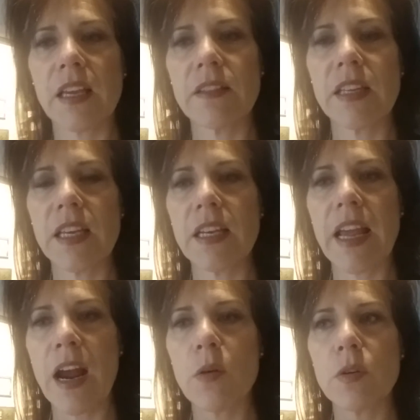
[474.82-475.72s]
And then
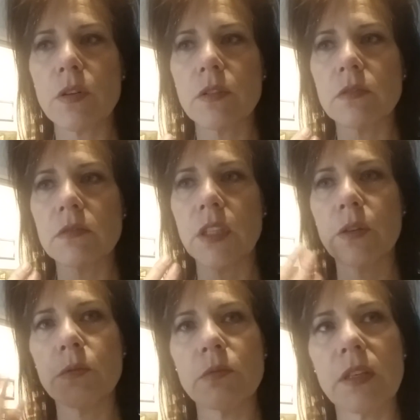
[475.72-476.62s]
our,
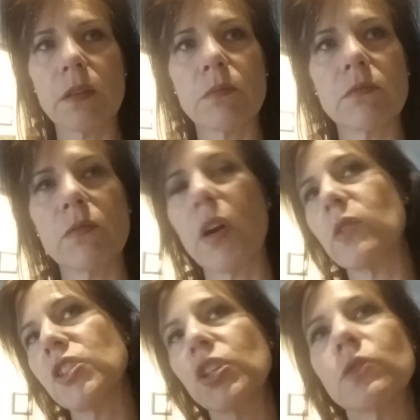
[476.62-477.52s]

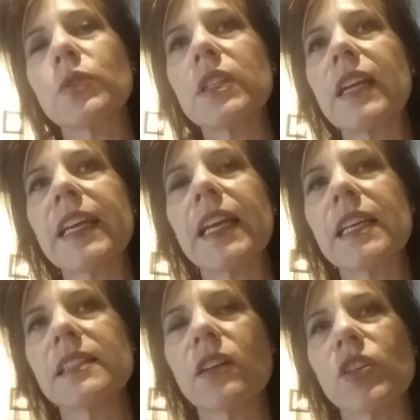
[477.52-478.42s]
our children, I
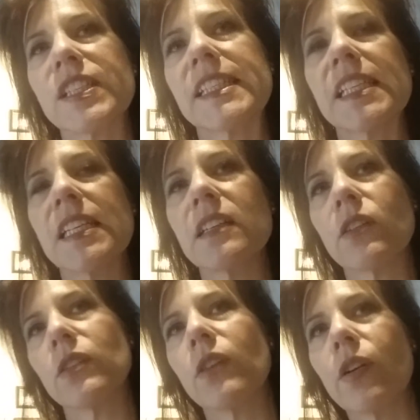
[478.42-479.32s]
guess, our seed,
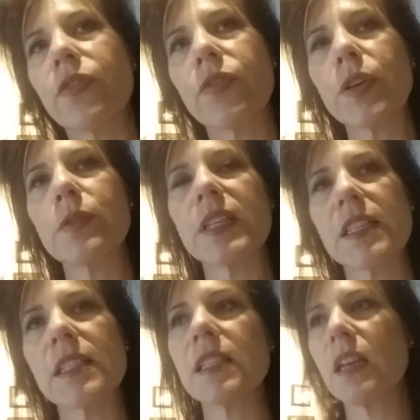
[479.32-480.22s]
our fruit
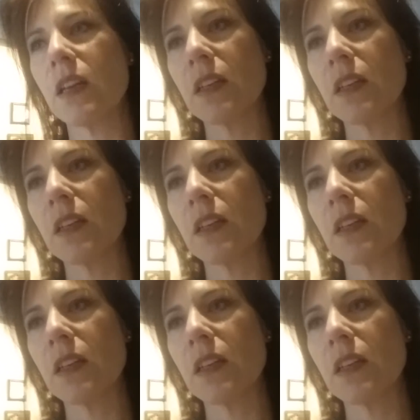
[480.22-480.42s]
is,